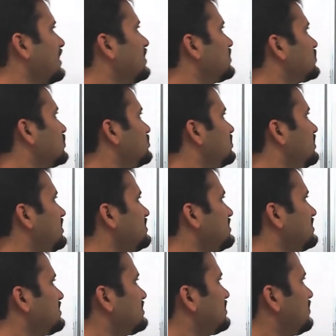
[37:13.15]
So
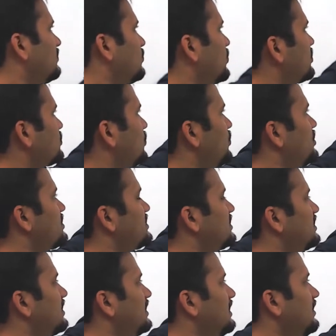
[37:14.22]
this was
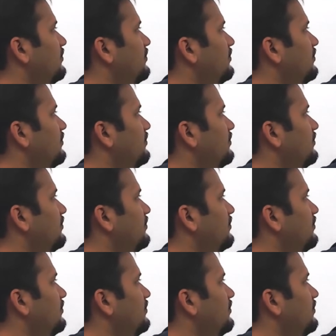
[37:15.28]
originally,